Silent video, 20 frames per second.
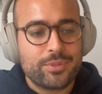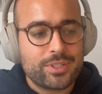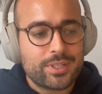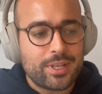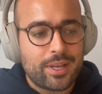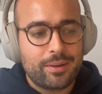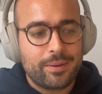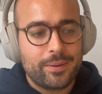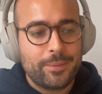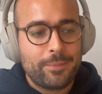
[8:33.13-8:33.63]

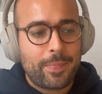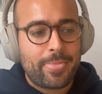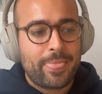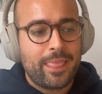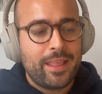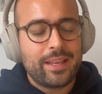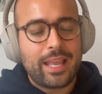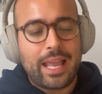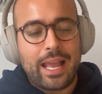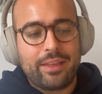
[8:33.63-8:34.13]
So
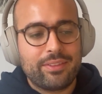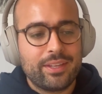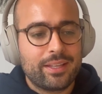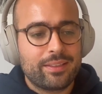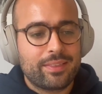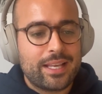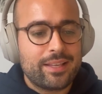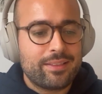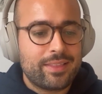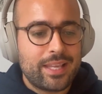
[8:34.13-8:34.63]
yeah, I
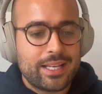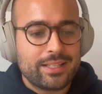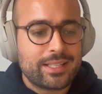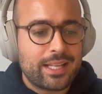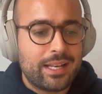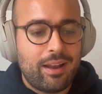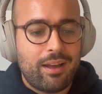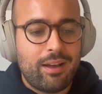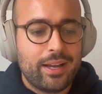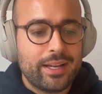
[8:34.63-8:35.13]
think there's
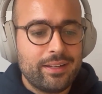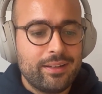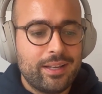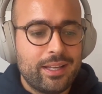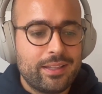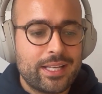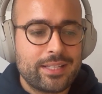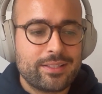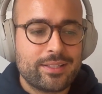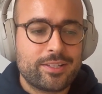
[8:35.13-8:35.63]
a line,
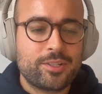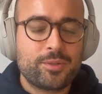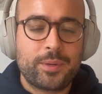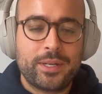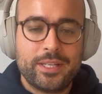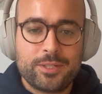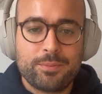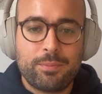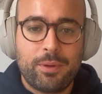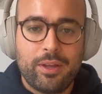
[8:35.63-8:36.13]
there's a
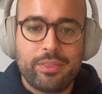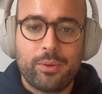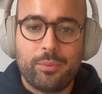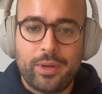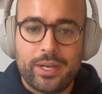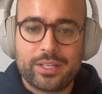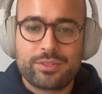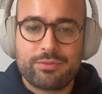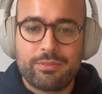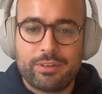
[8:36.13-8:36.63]
sweet spot that
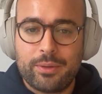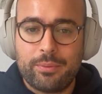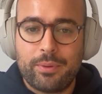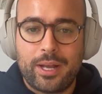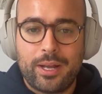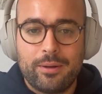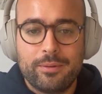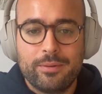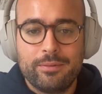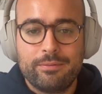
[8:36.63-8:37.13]
works really
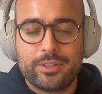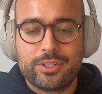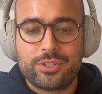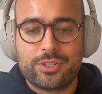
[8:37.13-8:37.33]
well for